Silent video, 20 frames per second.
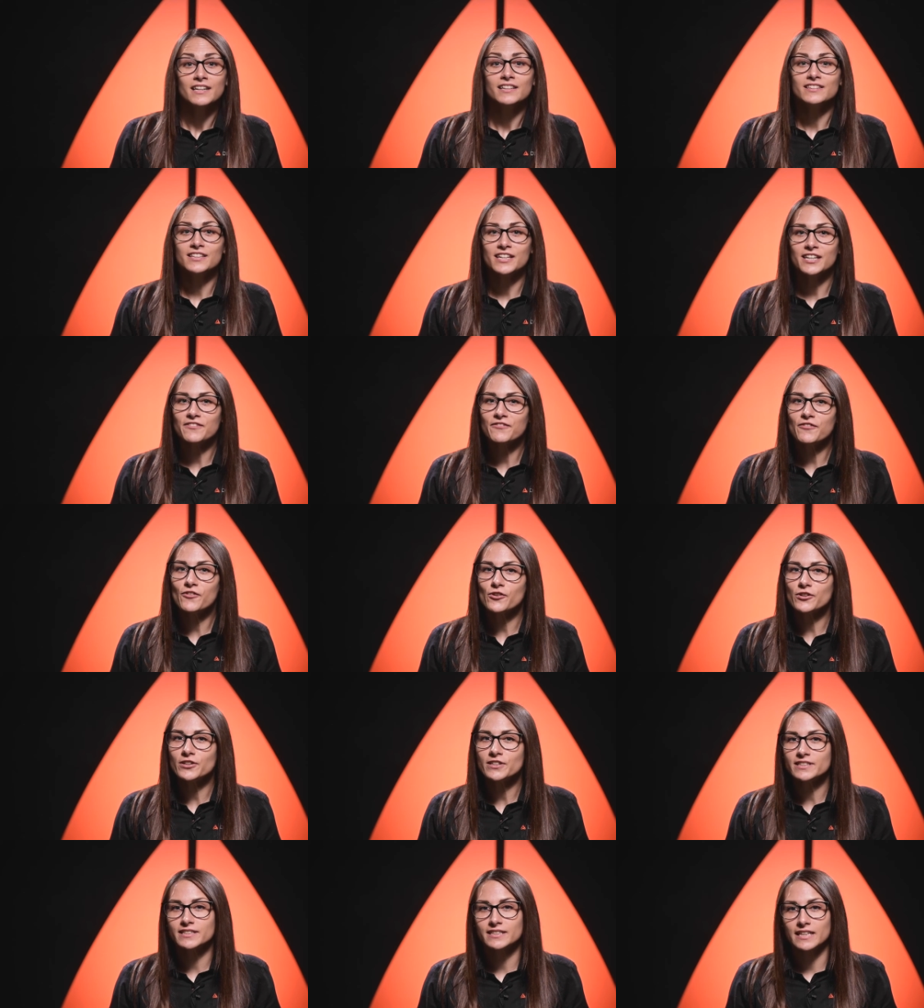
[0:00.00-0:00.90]

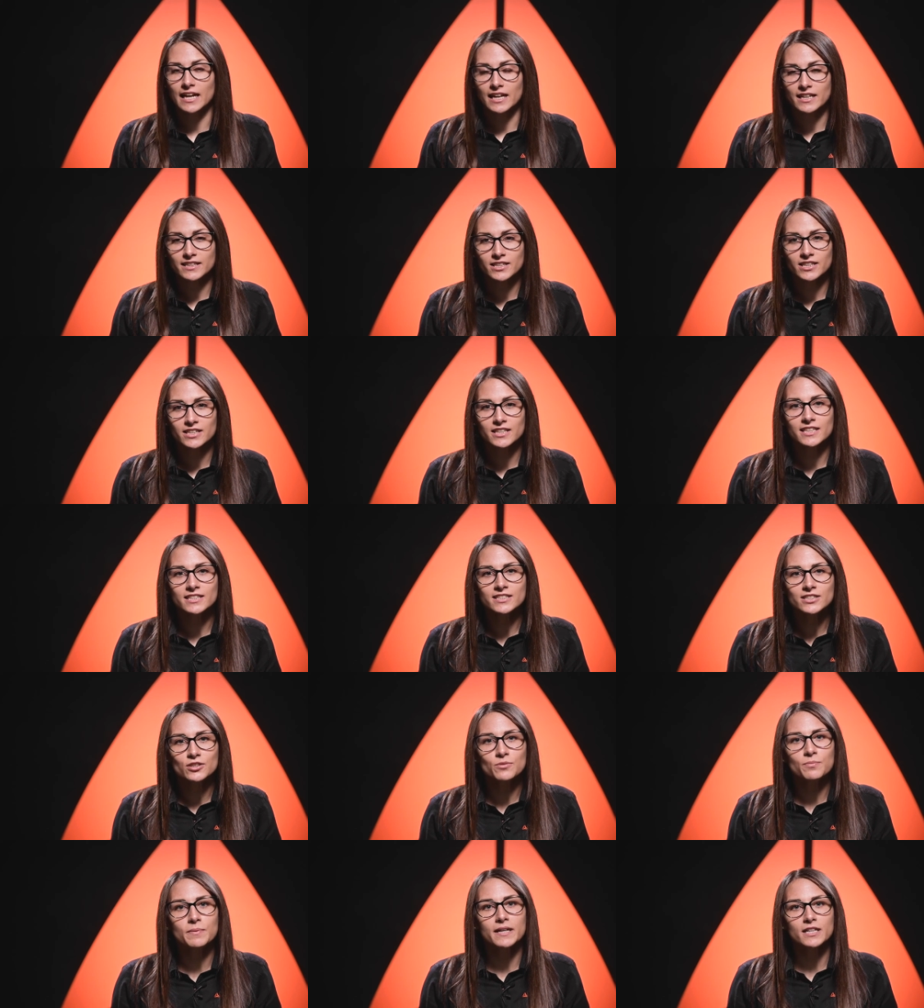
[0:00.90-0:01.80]
Therefore, data needs
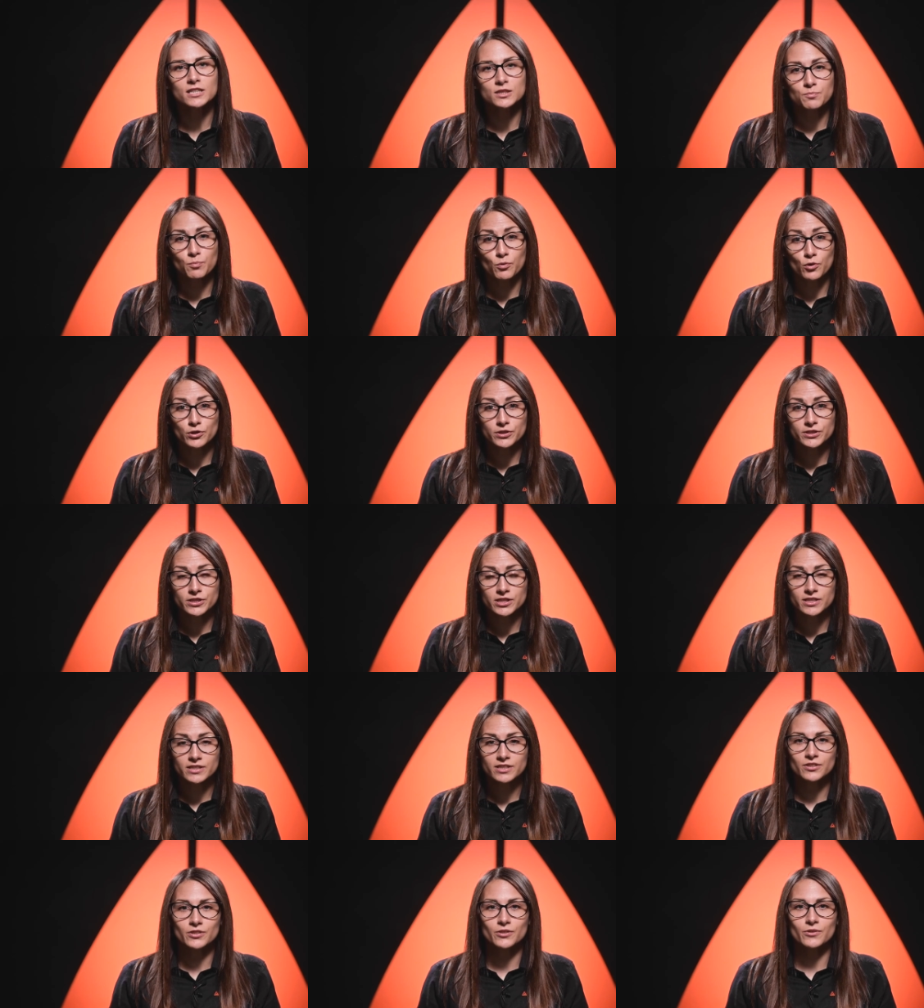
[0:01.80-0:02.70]
to be
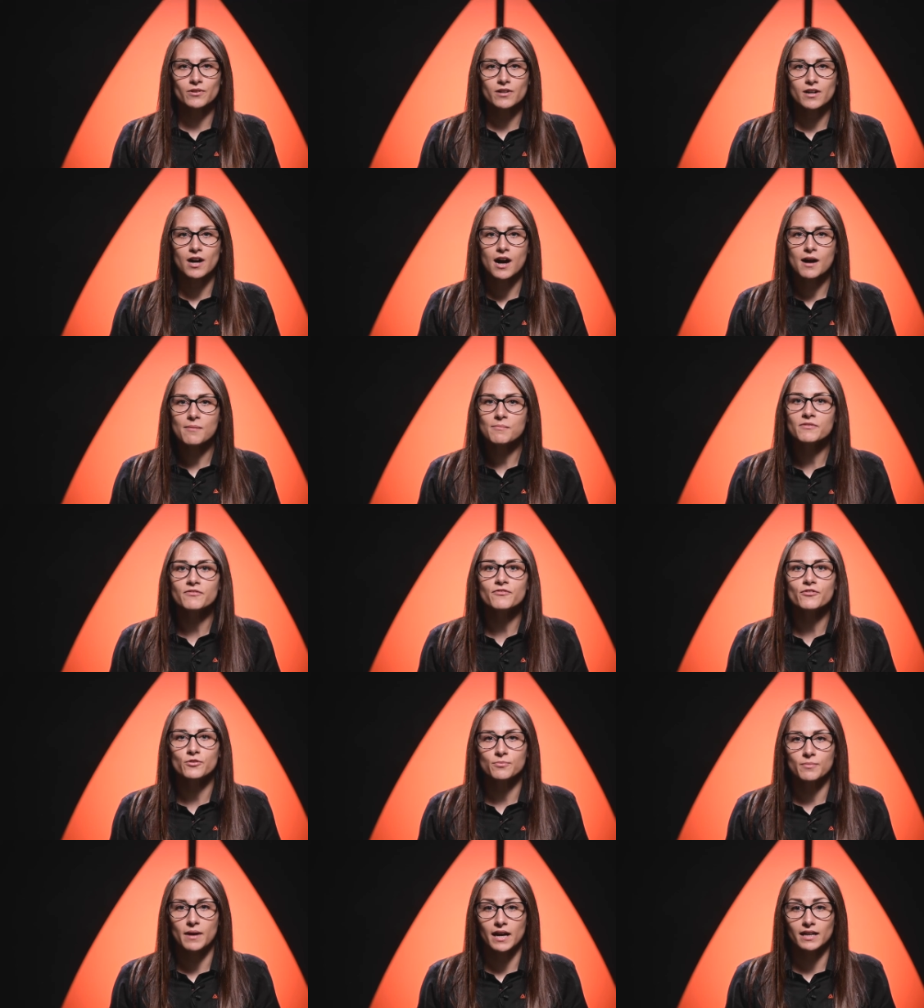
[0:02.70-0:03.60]
exported to a common
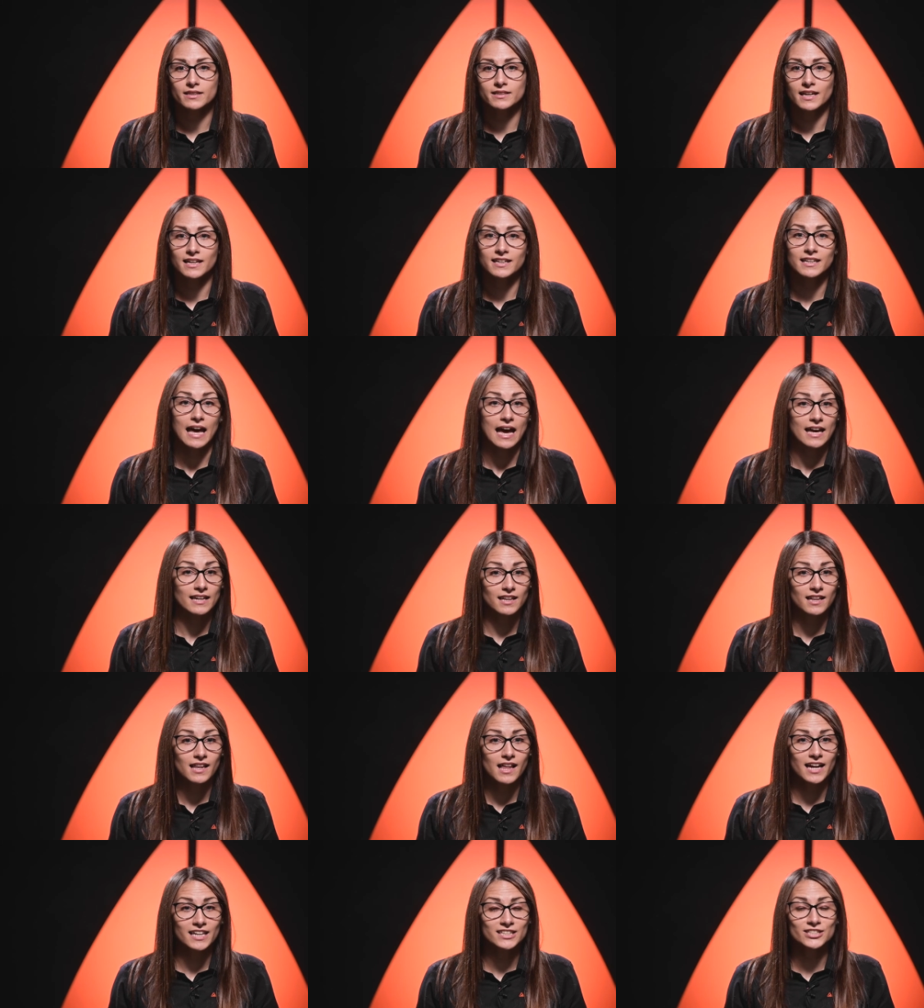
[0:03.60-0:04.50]
format and
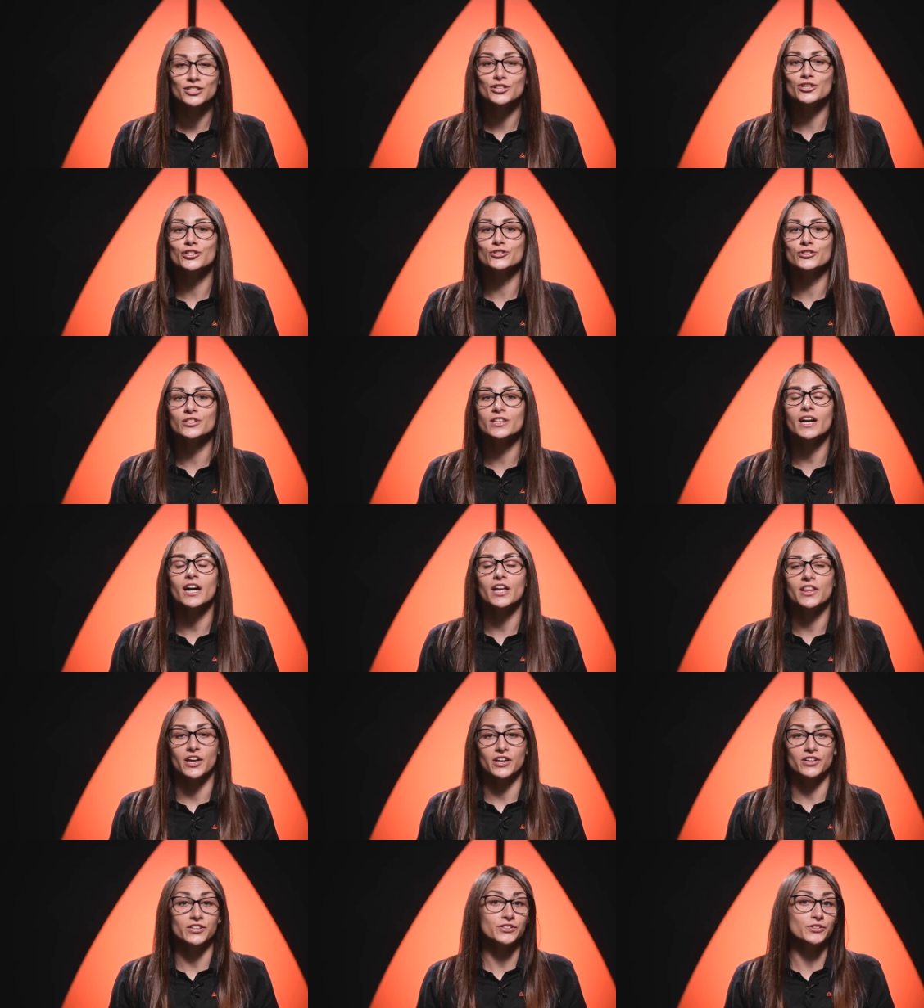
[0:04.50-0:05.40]
analyzed using
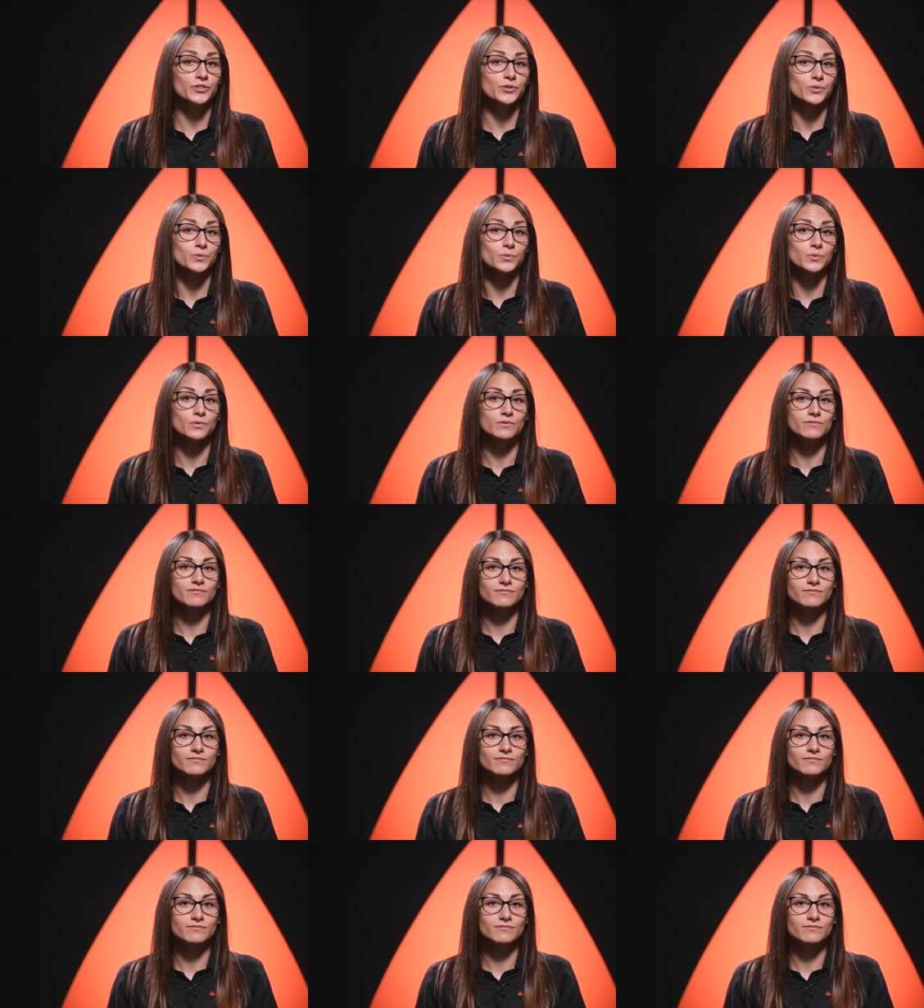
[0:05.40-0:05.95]
another tool.